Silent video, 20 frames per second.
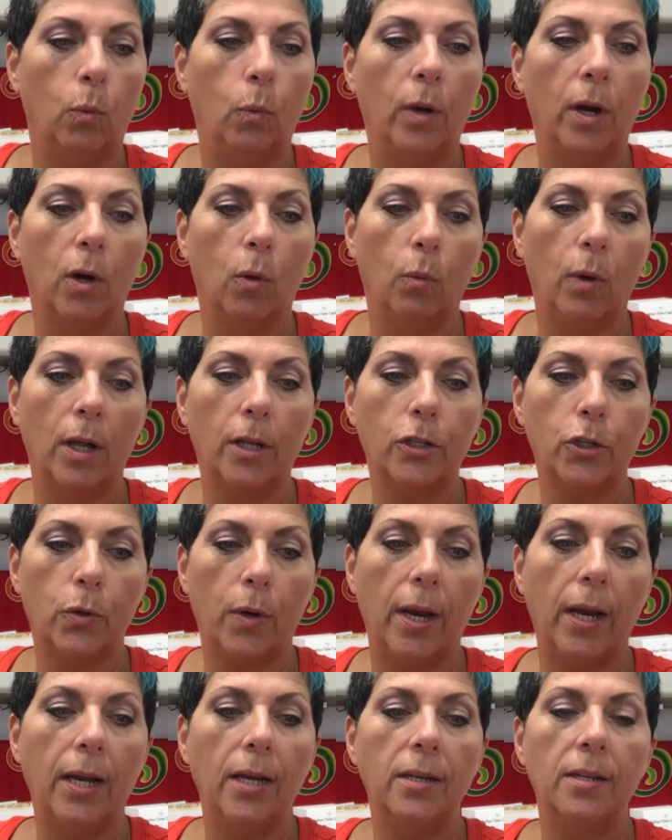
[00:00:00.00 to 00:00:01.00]
We are
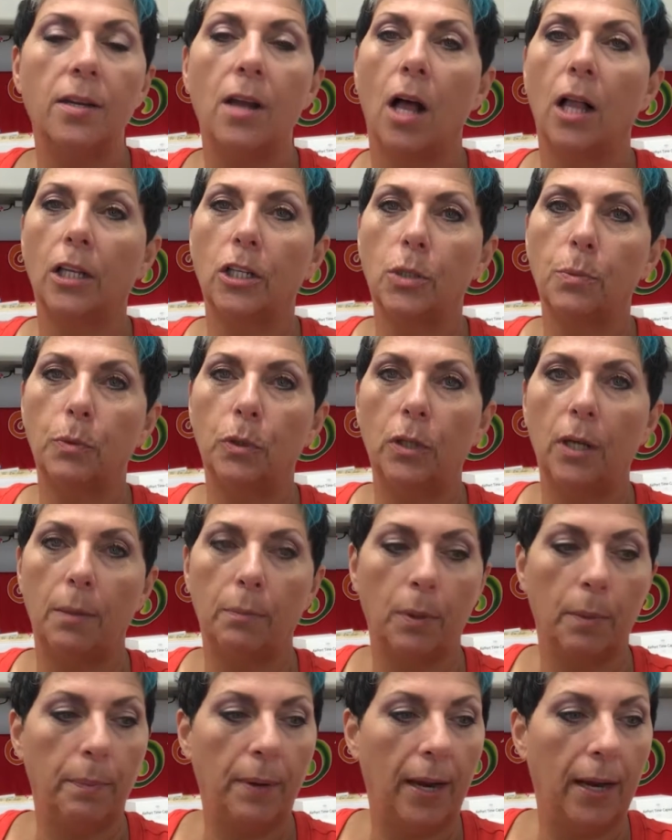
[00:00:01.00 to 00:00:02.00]
well-trained, knowledgeable,
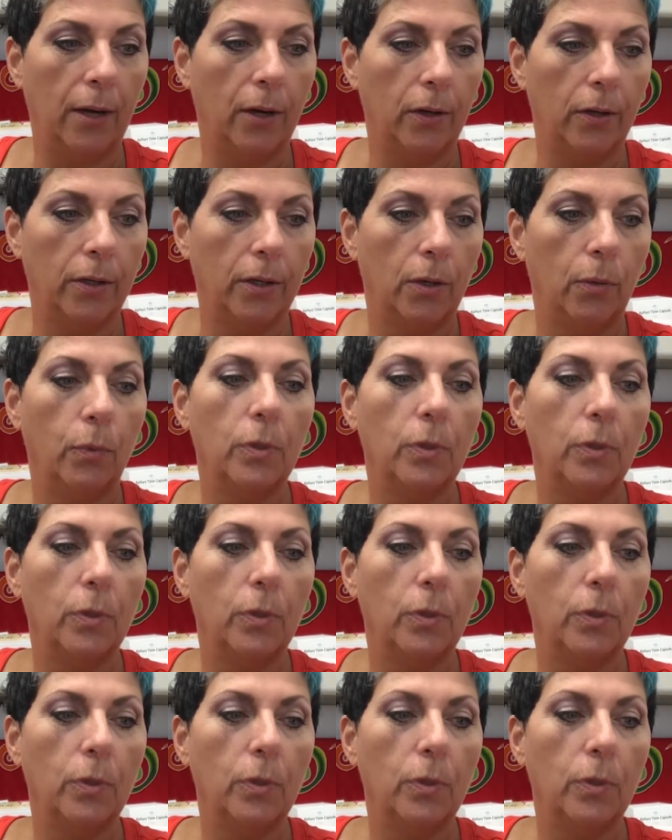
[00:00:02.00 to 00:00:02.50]
and prepared.